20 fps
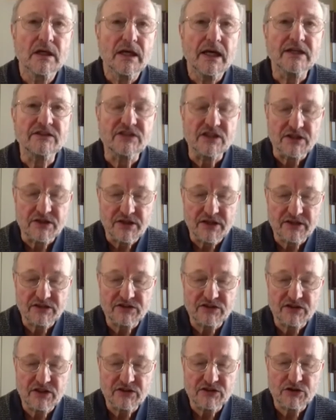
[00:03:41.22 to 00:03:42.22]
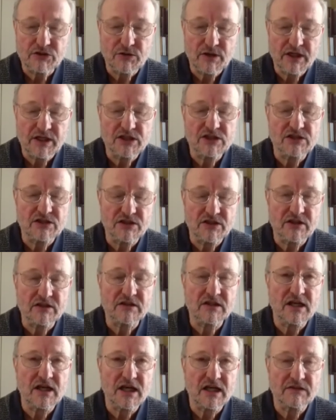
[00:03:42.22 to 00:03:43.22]
It's in this situation that
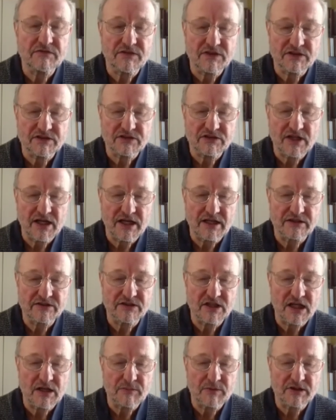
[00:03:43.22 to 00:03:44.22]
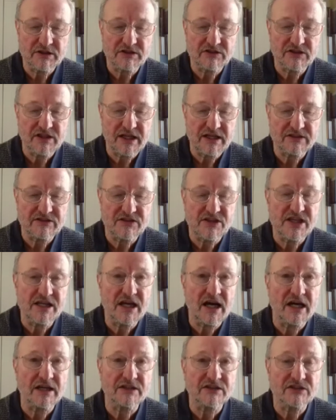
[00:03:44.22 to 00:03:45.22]
Caiaphas stands up and says the
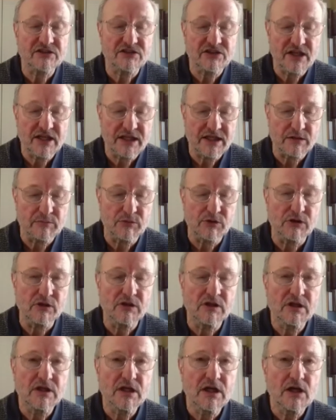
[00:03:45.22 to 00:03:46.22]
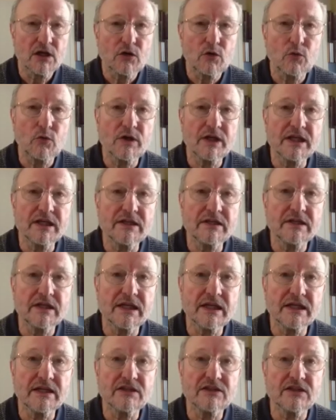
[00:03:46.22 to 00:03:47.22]
unsayable: "We
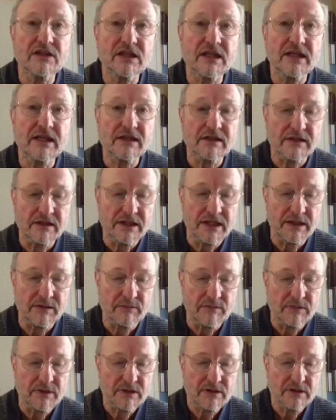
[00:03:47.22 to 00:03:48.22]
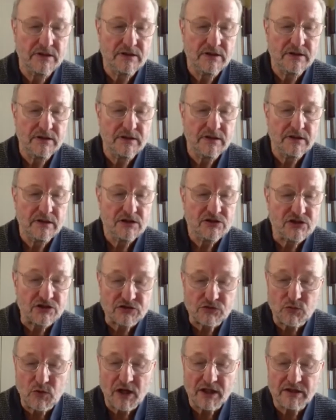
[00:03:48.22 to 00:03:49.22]
need to kill him.
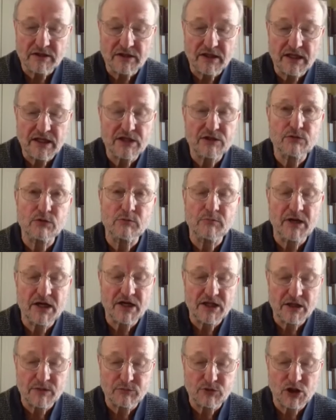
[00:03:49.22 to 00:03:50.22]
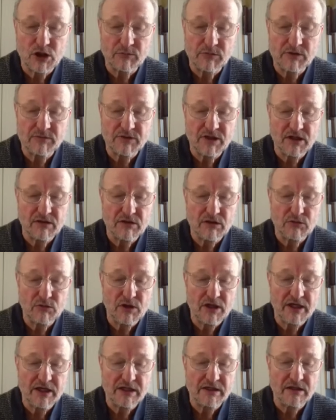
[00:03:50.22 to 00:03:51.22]
Just one death will make the problem go
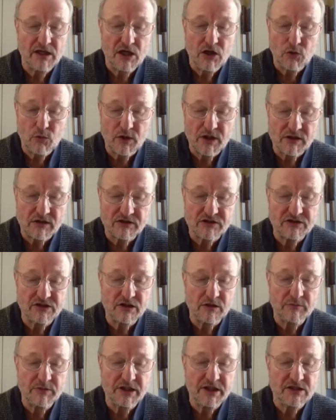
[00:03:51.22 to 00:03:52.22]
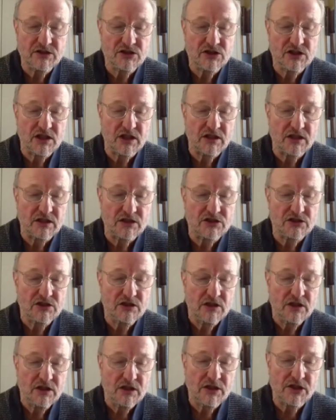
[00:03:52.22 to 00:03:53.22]
away. We'll still be in charge,
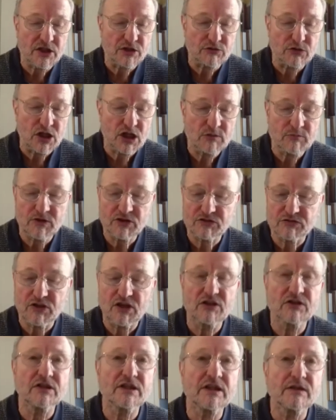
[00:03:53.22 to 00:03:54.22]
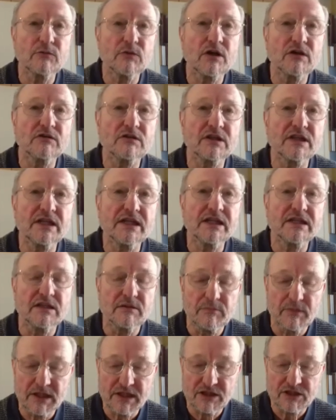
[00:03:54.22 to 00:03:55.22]
and the Romans won't need a
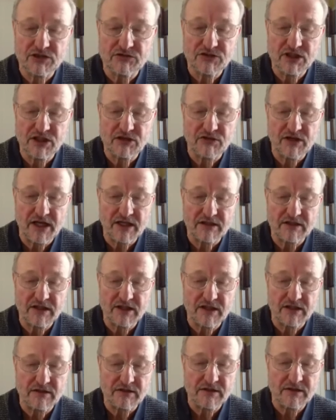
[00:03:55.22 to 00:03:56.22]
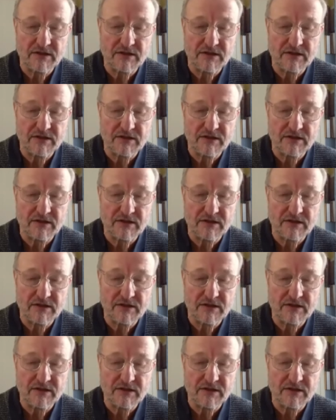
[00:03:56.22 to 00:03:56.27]
military crackdown."